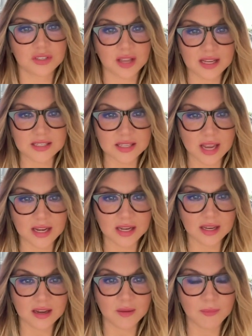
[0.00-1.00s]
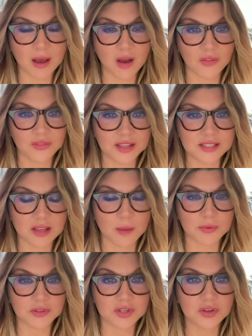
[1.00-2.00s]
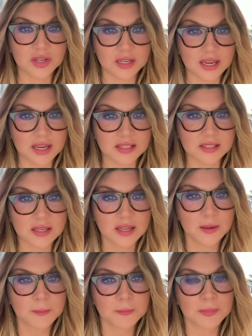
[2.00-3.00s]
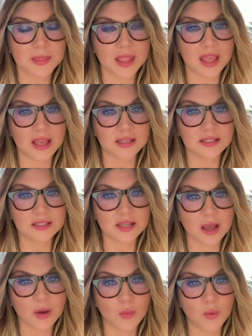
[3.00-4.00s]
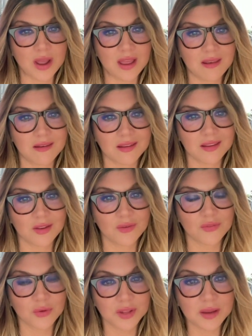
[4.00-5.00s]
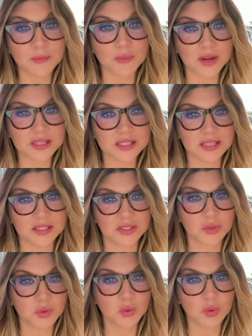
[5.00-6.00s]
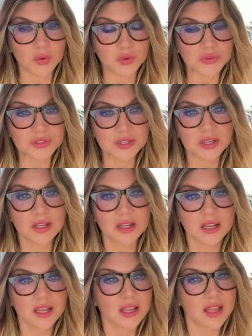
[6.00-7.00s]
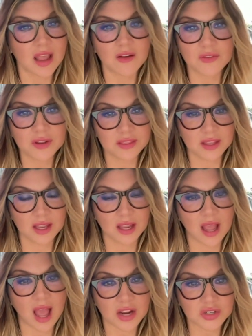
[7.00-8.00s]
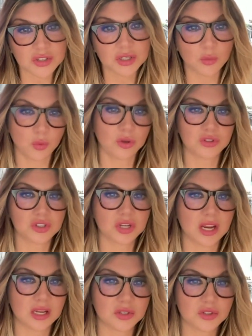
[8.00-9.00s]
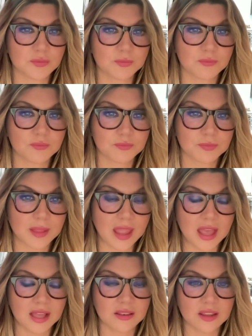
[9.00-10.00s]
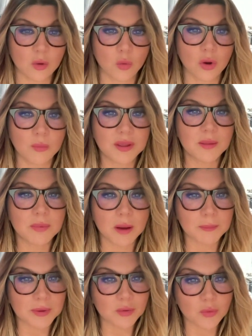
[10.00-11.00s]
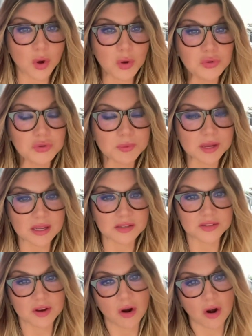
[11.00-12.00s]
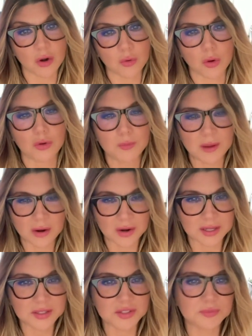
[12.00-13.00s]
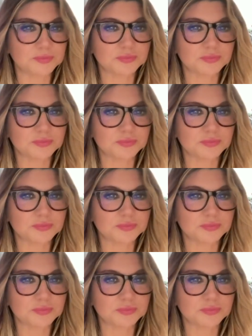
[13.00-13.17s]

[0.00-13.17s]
excited about these opportunities. And when you fully embrace these tools, everything actually will change. And there will be bumpy roads because there are growth periods